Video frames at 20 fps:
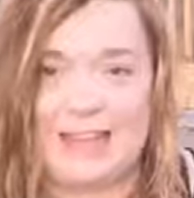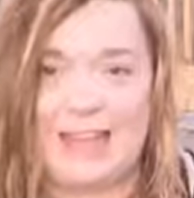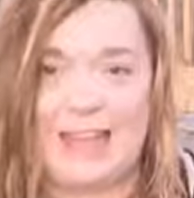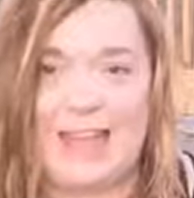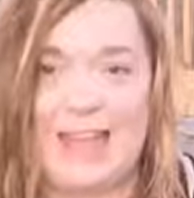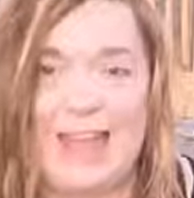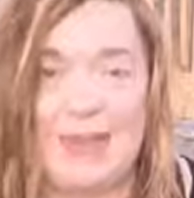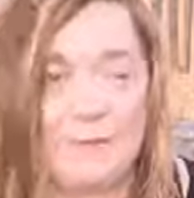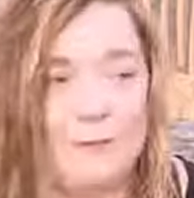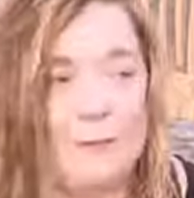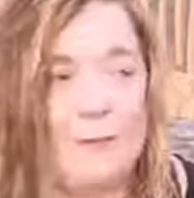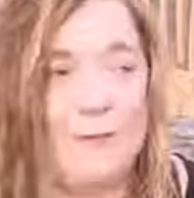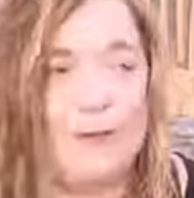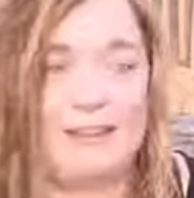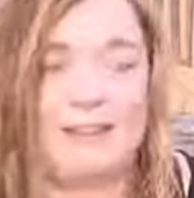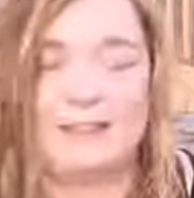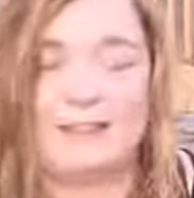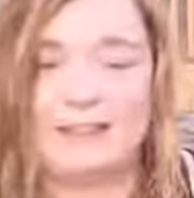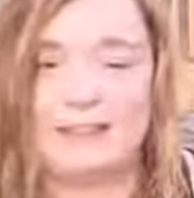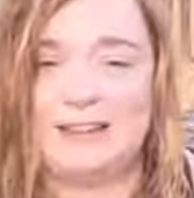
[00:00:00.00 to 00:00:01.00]

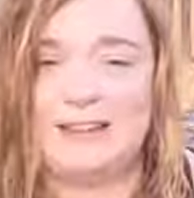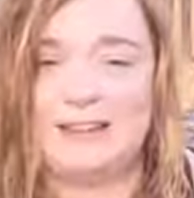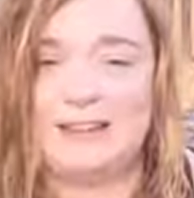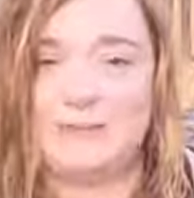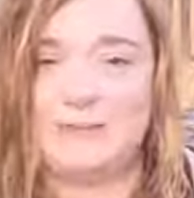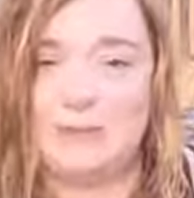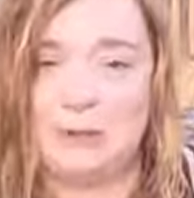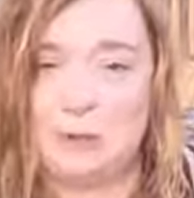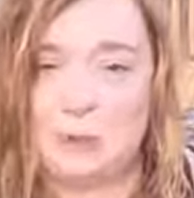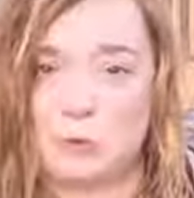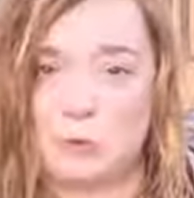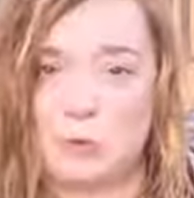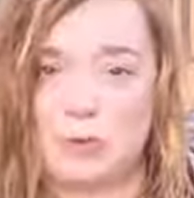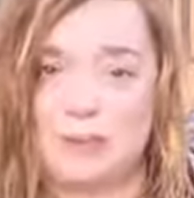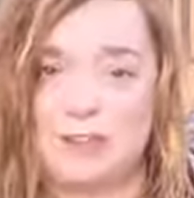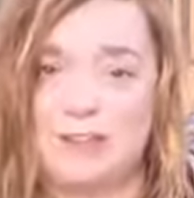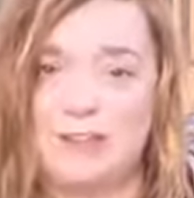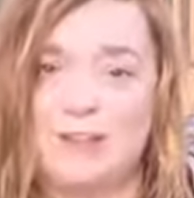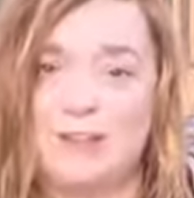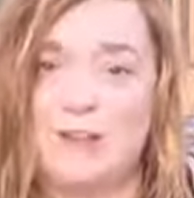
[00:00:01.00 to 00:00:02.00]
Everybody's an
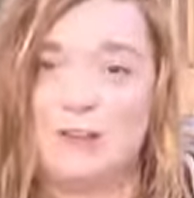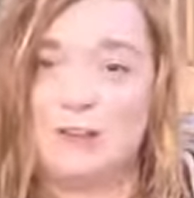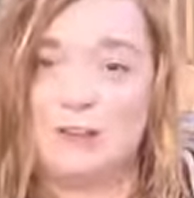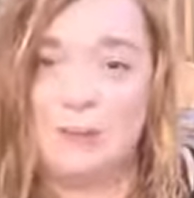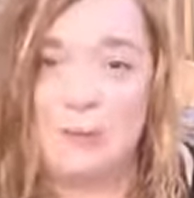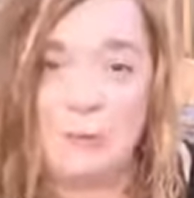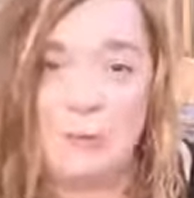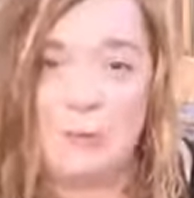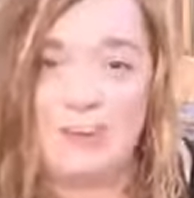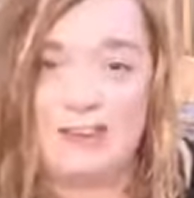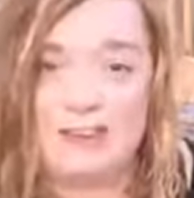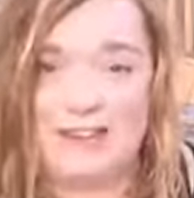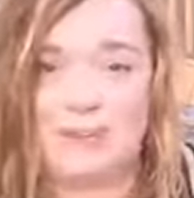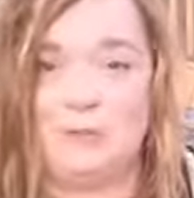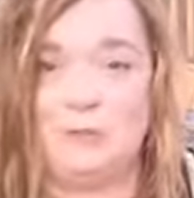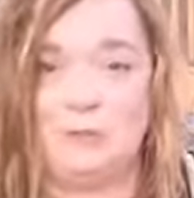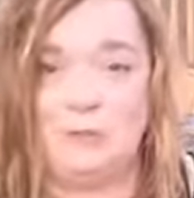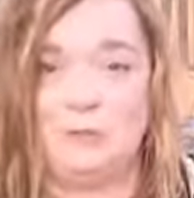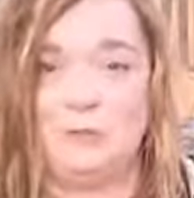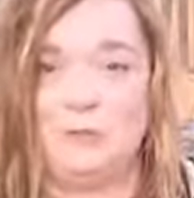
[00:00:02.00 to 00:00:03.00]
individual.
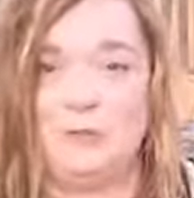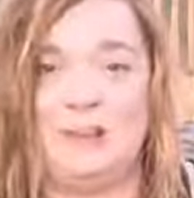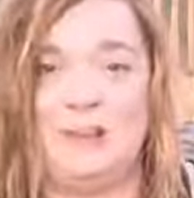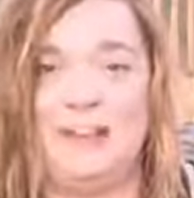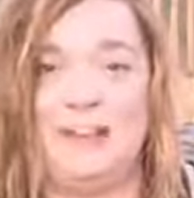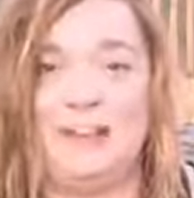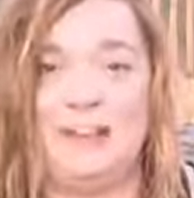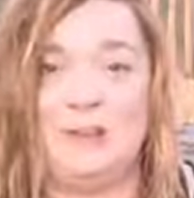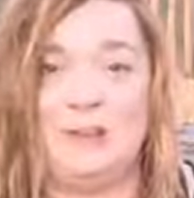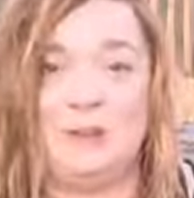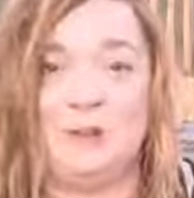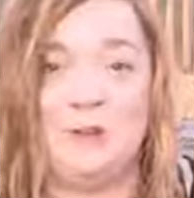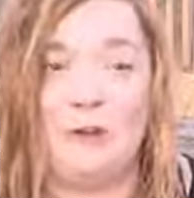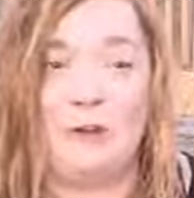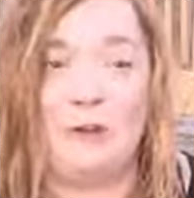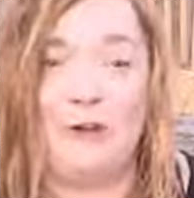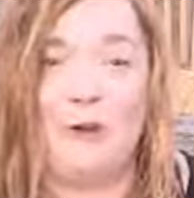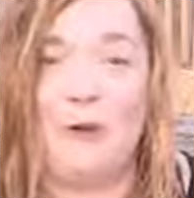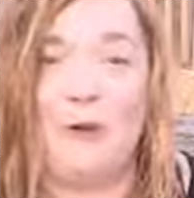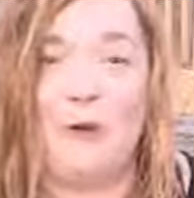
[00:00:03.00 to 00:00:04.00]
Nobody's you, and
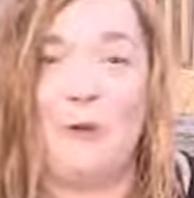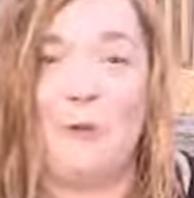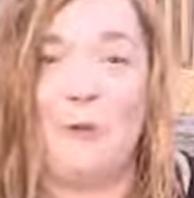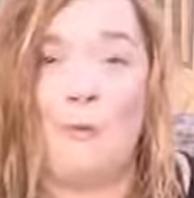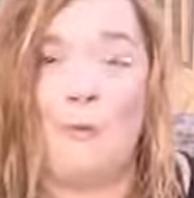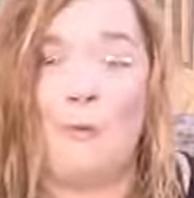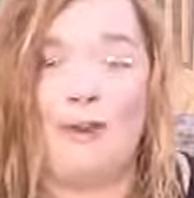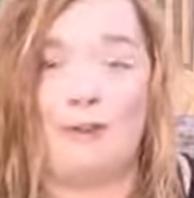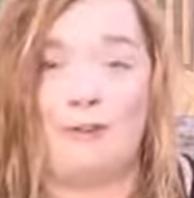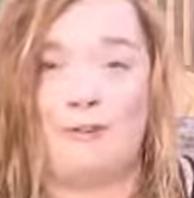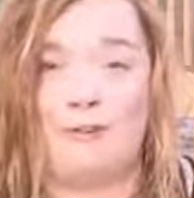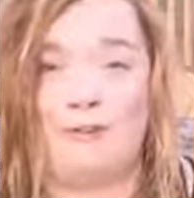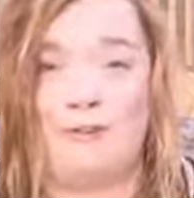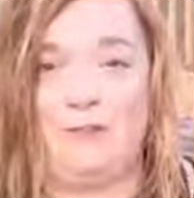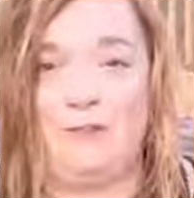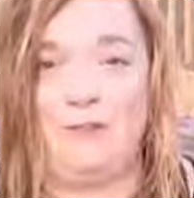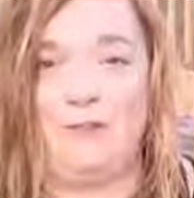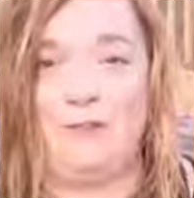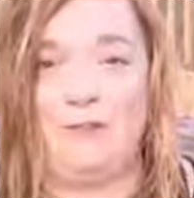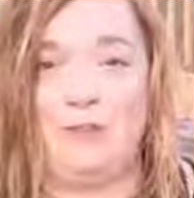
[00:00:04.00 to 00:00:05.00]
you're
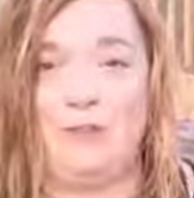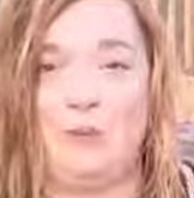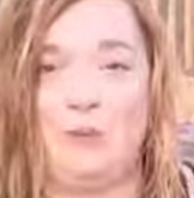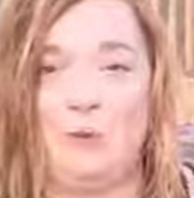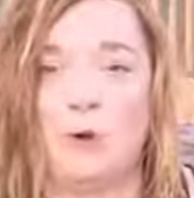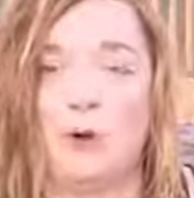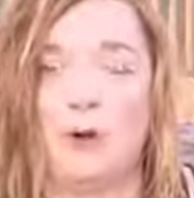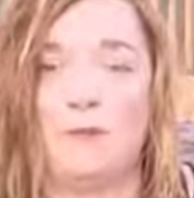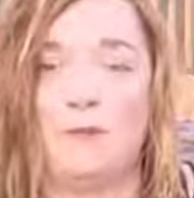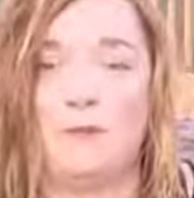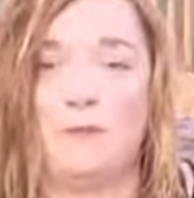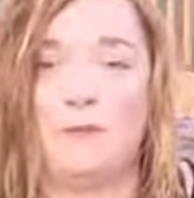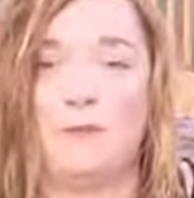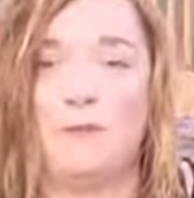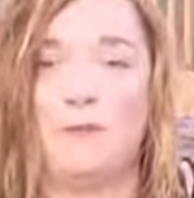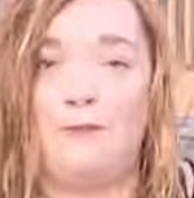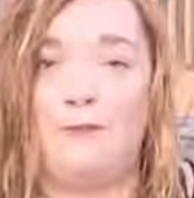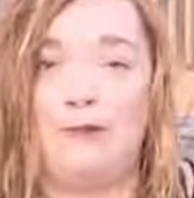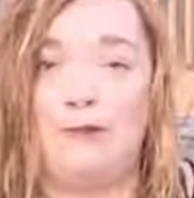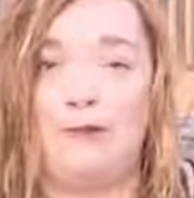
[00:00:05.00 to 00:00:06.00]
wonderful. You are
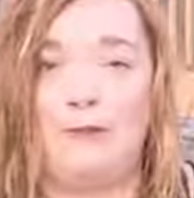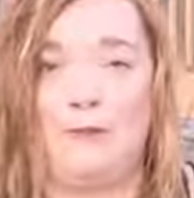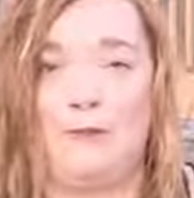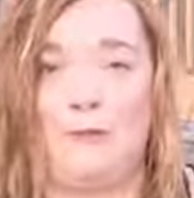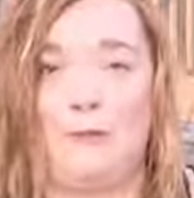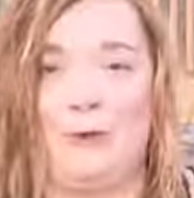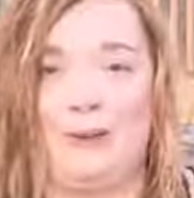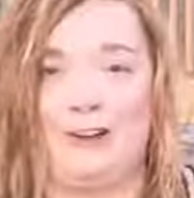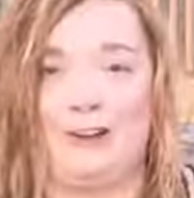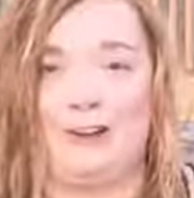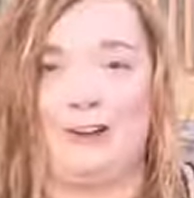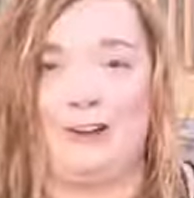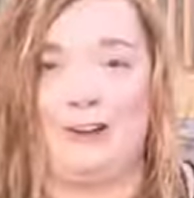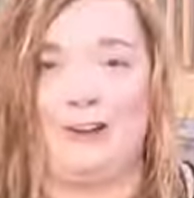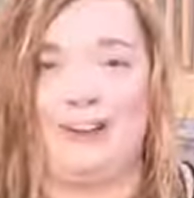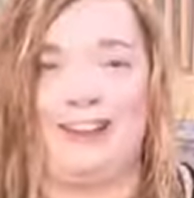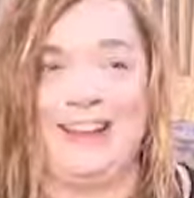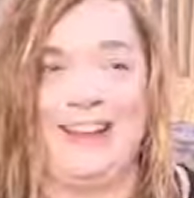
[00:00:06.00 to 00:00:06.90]
full of wonder,